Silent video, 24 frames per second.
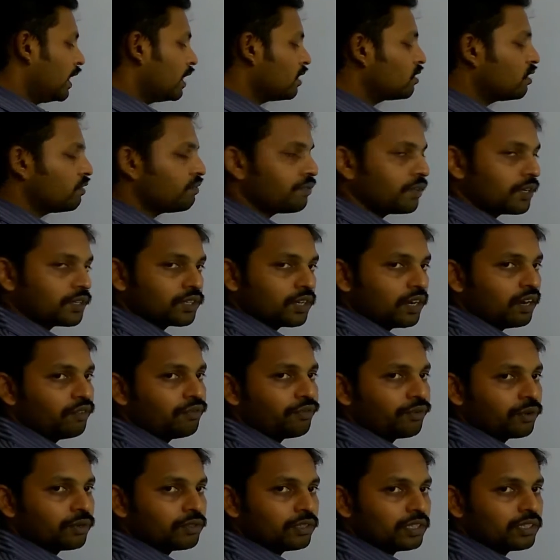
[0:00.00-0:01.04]
and the frictional
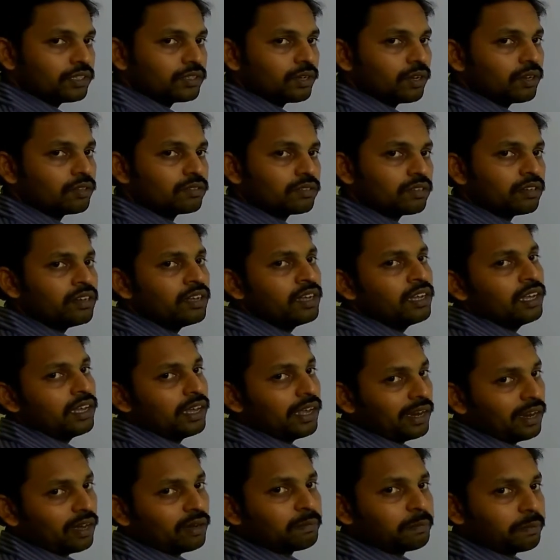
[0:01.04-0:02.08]
force is also
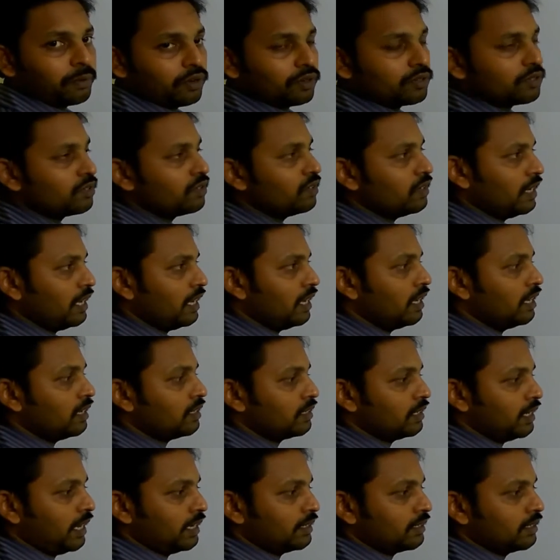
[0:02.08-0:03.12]
along positive
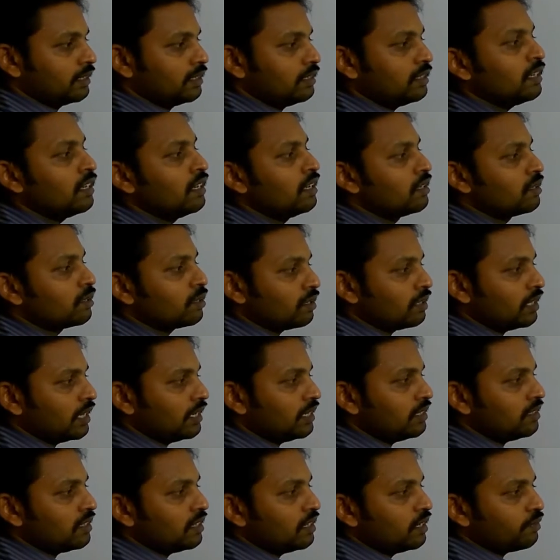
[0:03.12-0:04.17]
x-axis. So
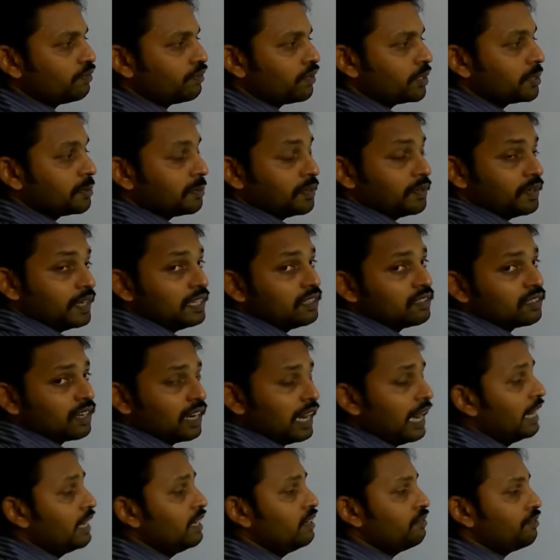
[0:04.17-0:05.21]
that is the difference between
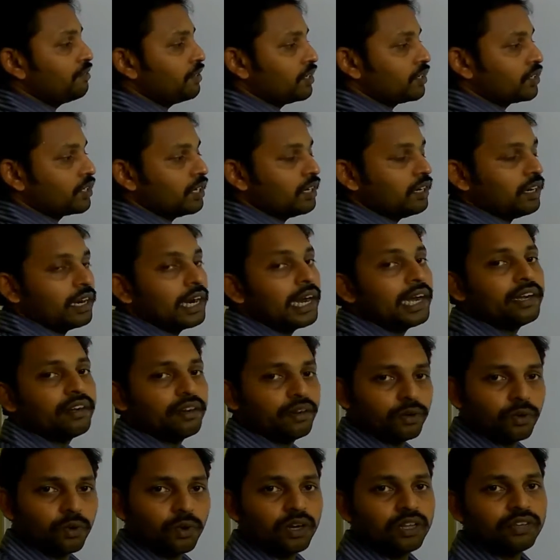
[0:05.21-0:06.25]
sliding friction
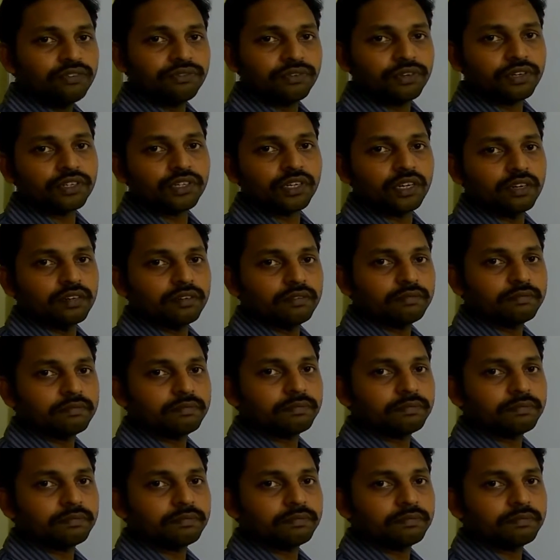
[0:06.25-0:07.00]
and rolling friction.